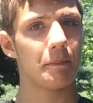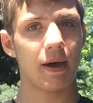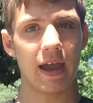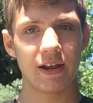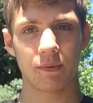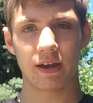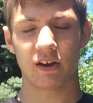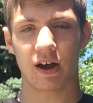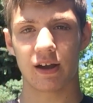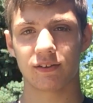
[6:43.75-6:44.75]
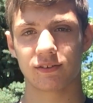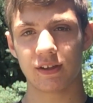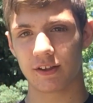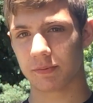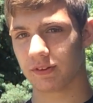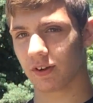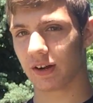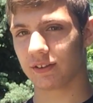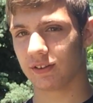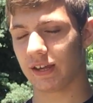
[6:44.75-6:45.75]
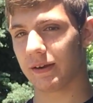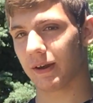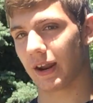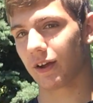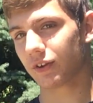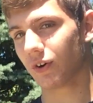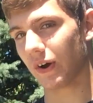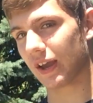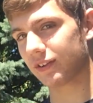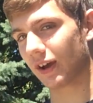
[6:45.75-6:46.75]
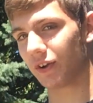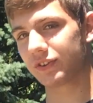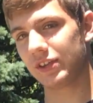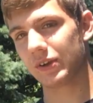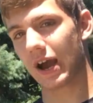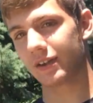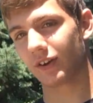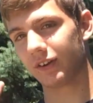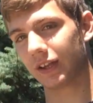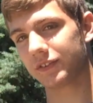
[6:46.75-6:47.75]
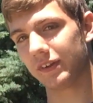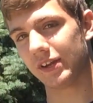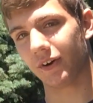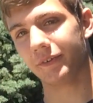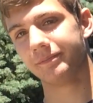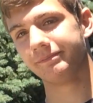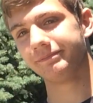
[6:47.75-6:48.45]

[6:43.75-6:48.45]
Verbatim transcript: But anyway, guys, that has been Zonic Z, and as always, I'll see you guys on next video.